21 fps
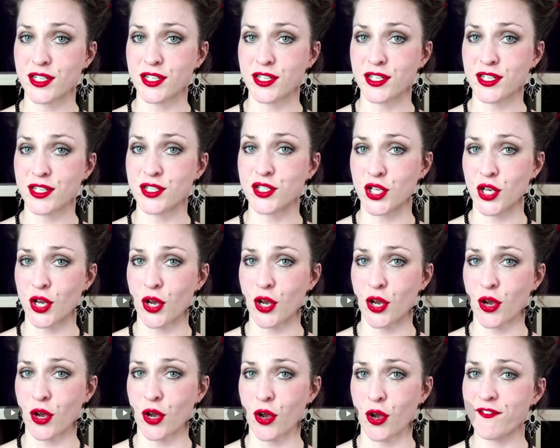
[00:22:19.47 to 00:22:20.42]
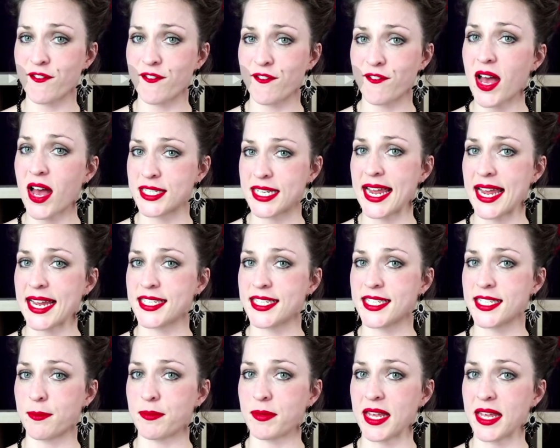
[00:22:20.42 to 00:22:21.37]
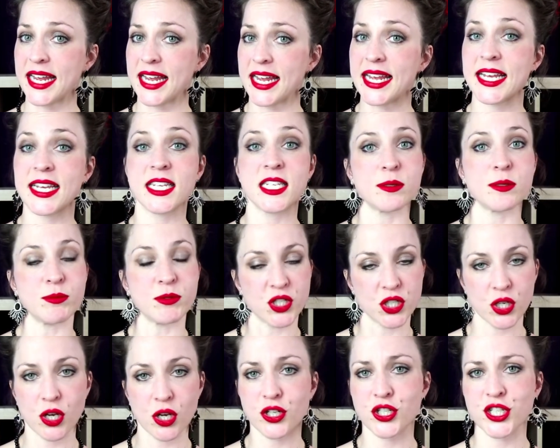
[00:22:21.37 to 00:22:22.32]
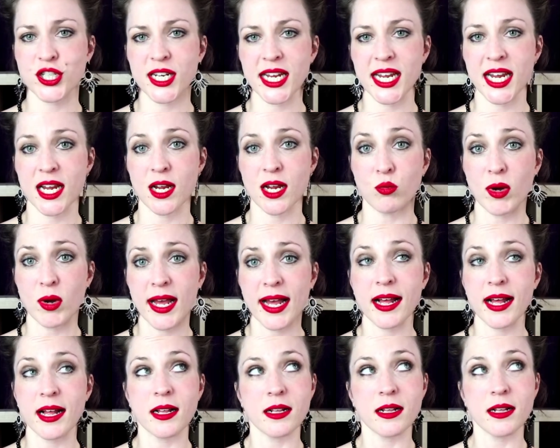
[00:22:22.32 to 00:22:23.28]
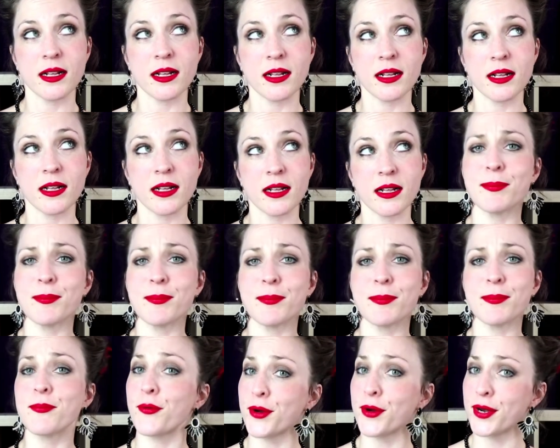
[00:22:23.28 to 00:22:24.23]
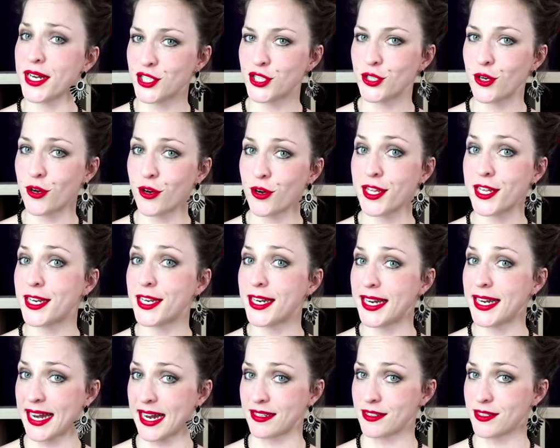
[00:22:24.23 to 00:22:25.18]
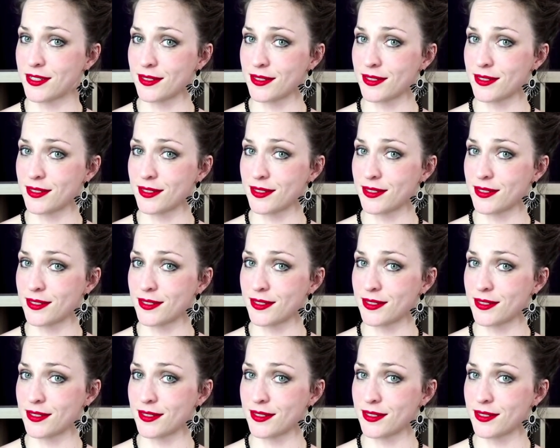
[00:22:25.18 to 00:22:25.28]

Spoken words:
So if I'm saying something is misogyny, well, you can be pretty sure that it is.